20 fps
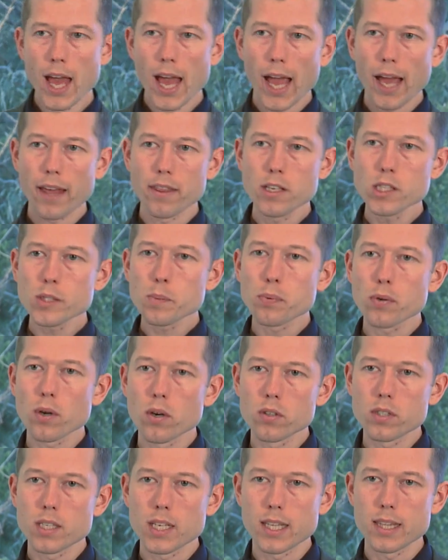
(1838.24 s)
And this
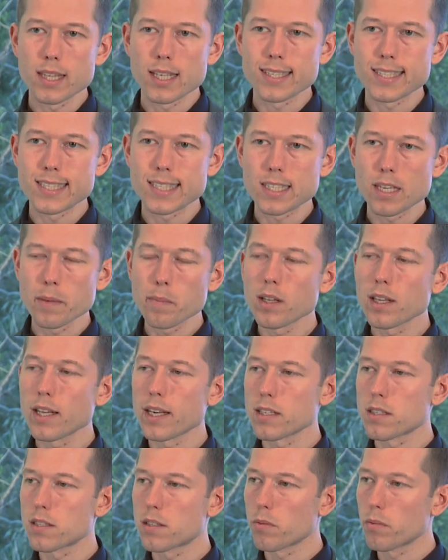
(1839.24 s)
protein then
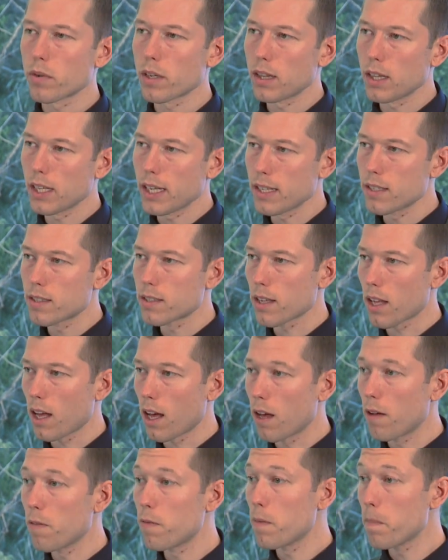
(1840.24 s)
stimulates the release
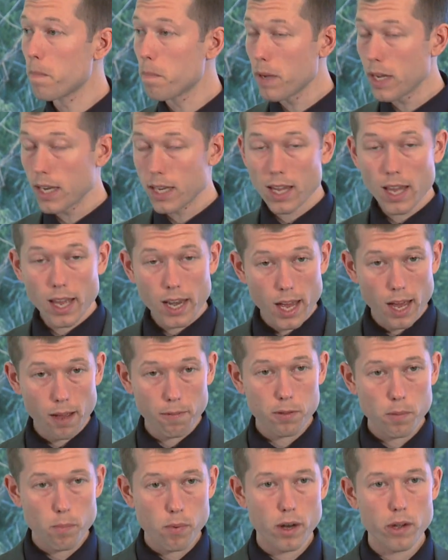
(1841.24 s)
of
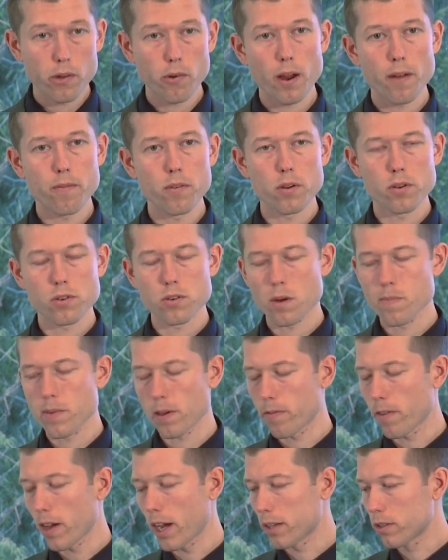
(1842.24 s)
BDNF, the brain-derived
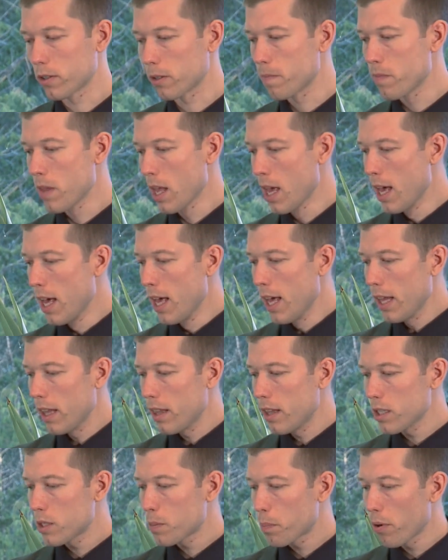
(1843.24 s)
neurotrophic factor.
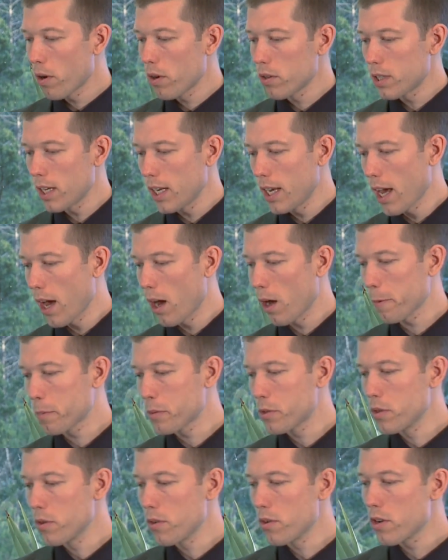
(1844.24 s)
This protein
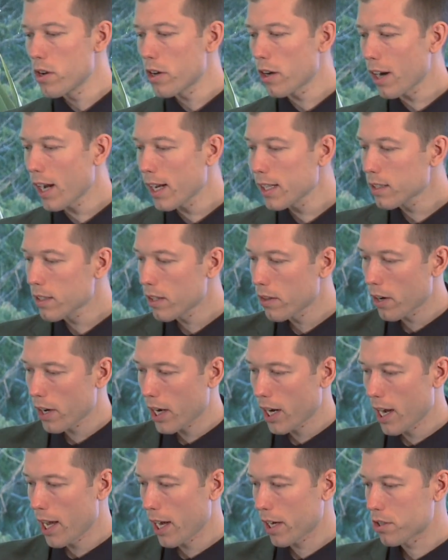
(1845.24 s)
helps new neurons and their
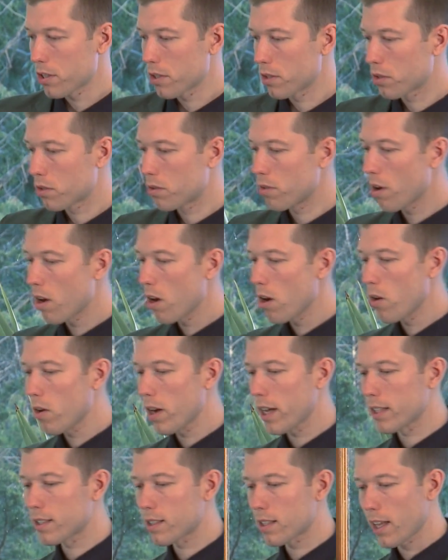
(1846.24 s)
connections grow.
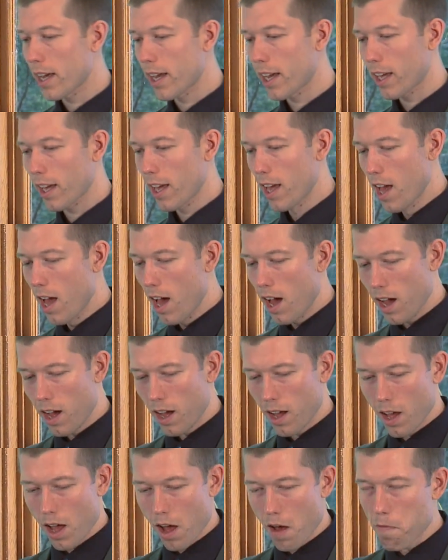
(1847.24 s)
It's like
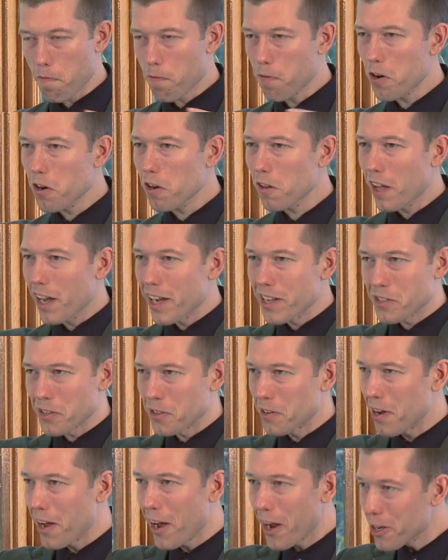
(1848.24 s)
a
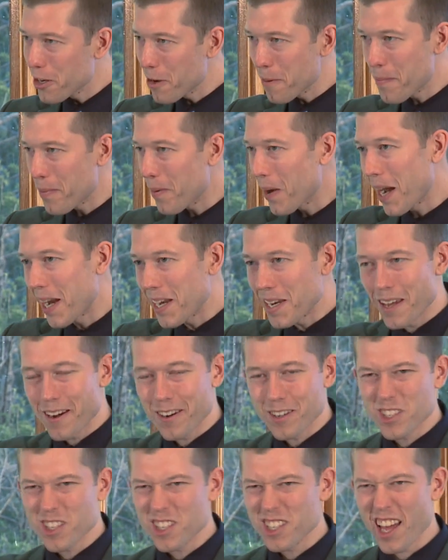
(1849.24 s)
fertilizer on your
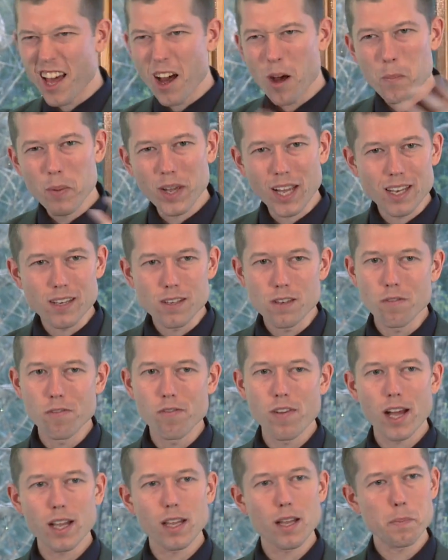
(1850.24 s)
brain, just helping it
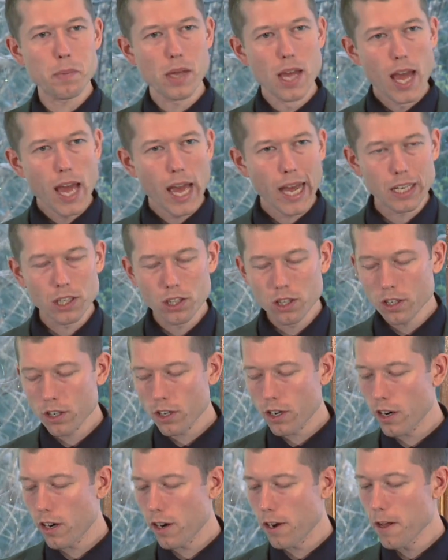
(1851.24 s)
develop and
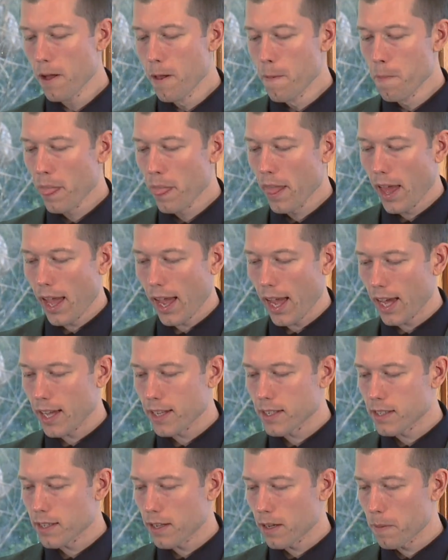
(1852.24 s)
learn
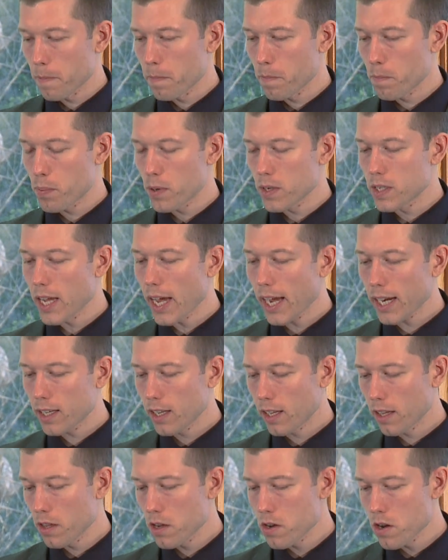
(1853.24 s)
and
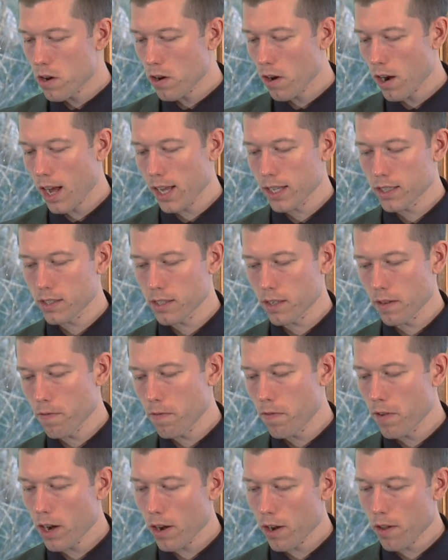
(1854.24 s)
protecting the neurons.
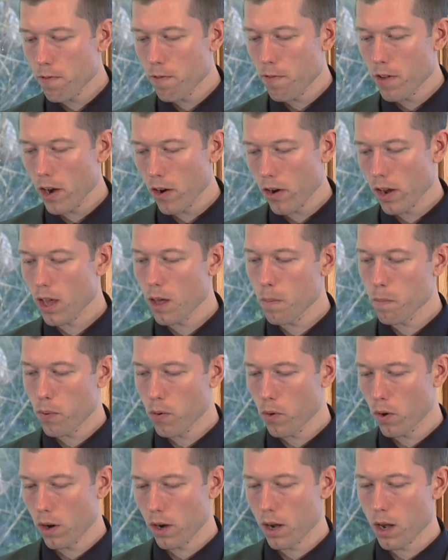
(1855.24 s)
Very, very
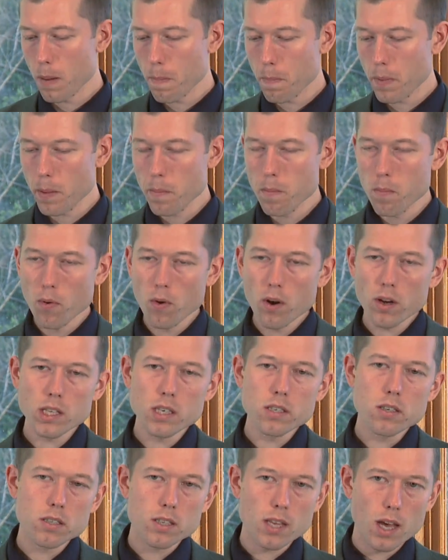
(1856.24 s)
important. But more
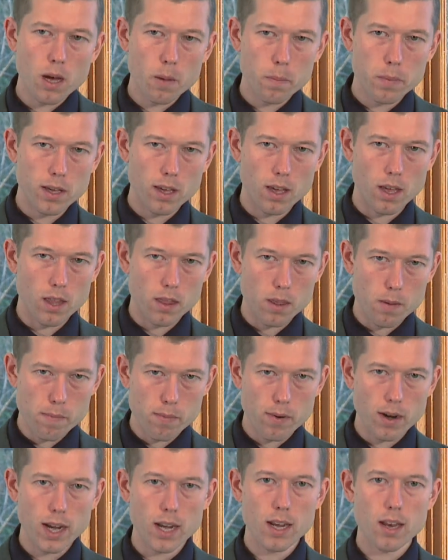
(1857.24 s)
than just helping the
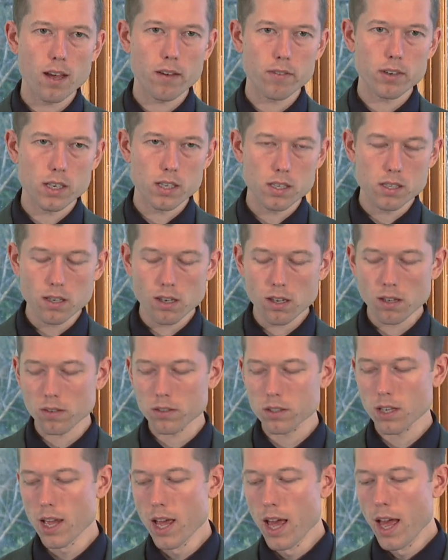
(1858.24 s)
brain of an
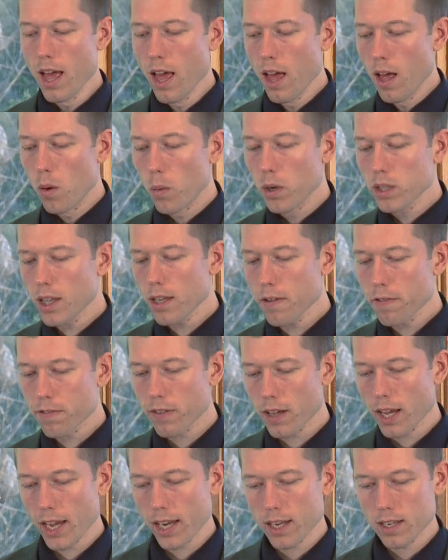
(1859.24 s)
adult, what they
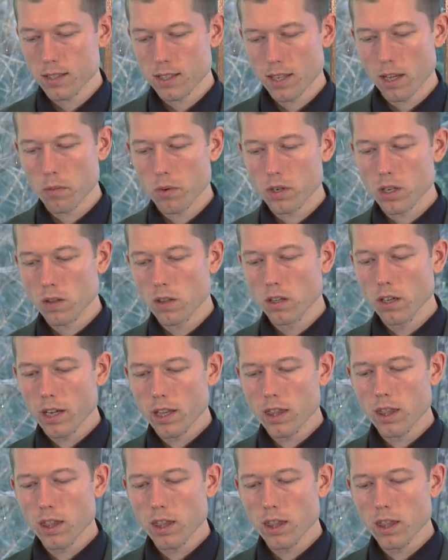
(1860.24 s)
find is that when you look at